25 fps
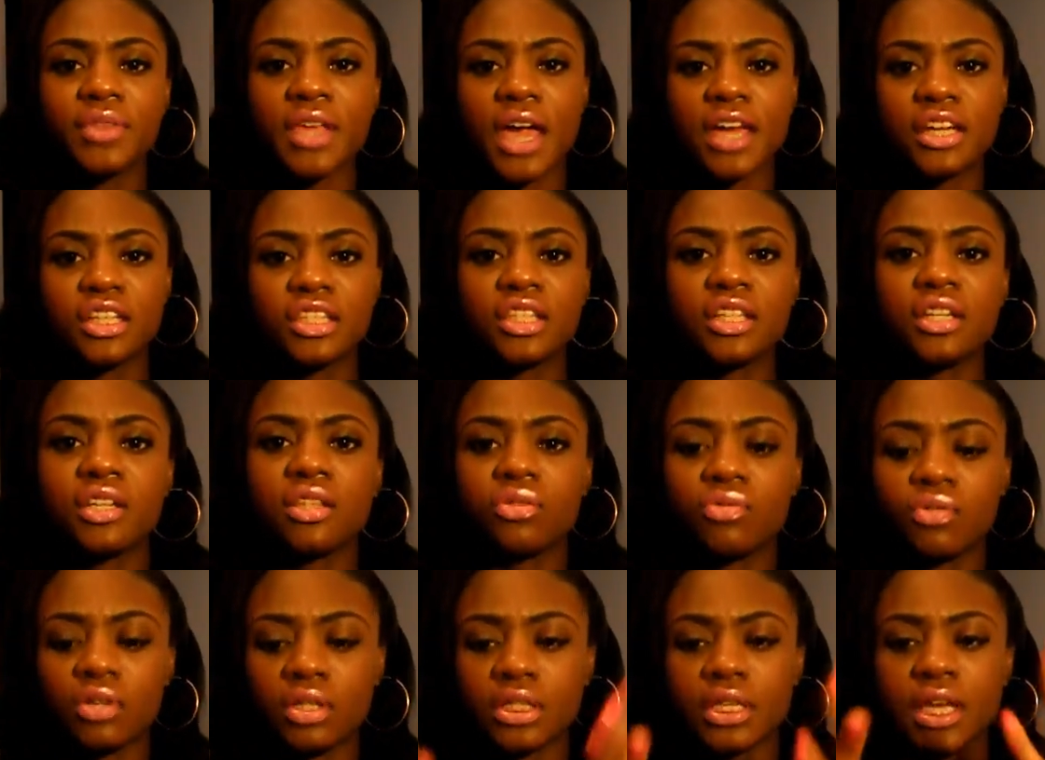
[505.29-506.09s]
I just did it
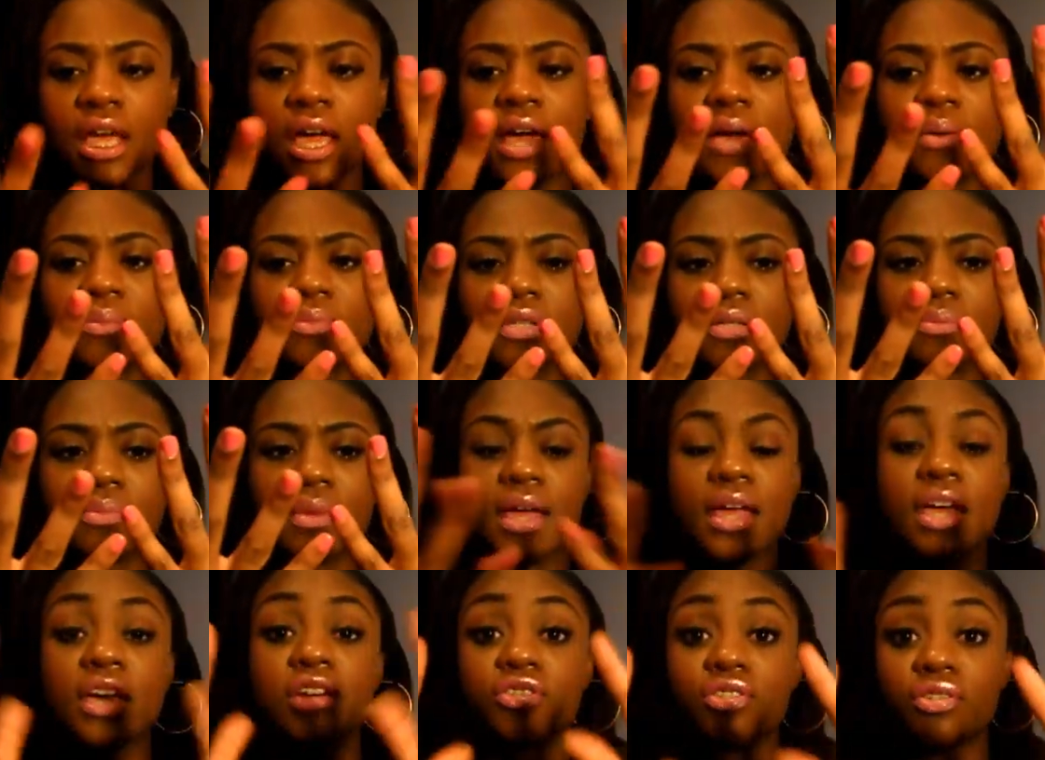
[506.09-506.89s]
3 times and
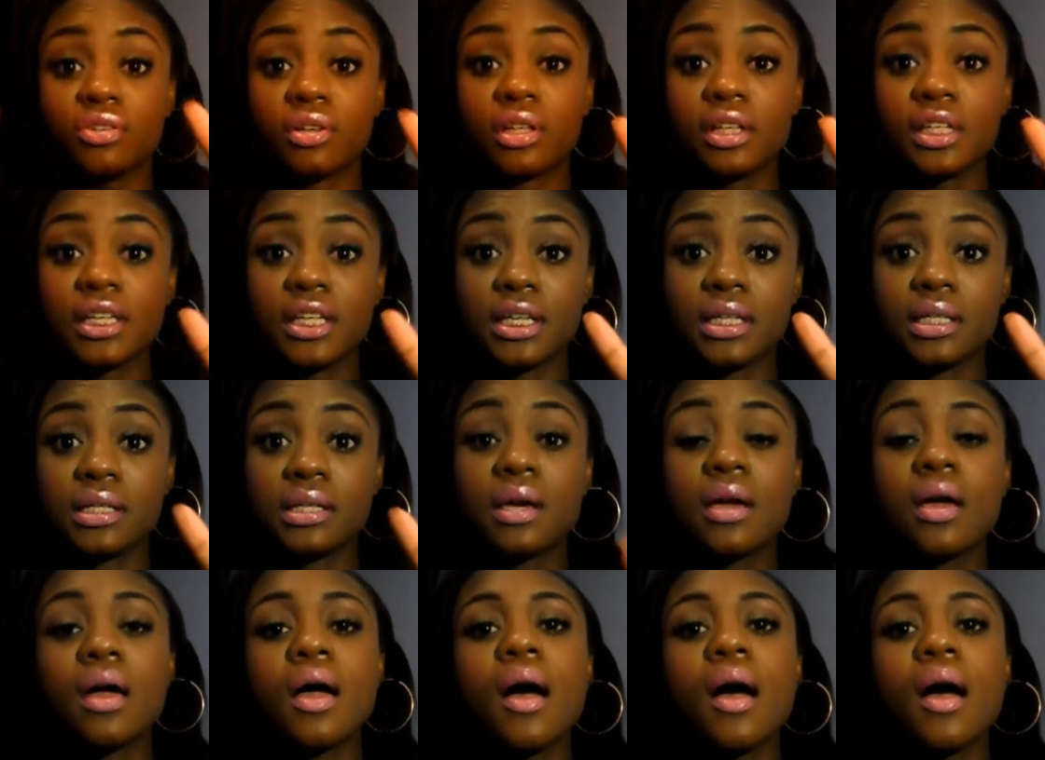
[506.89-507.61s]
my hands are clean.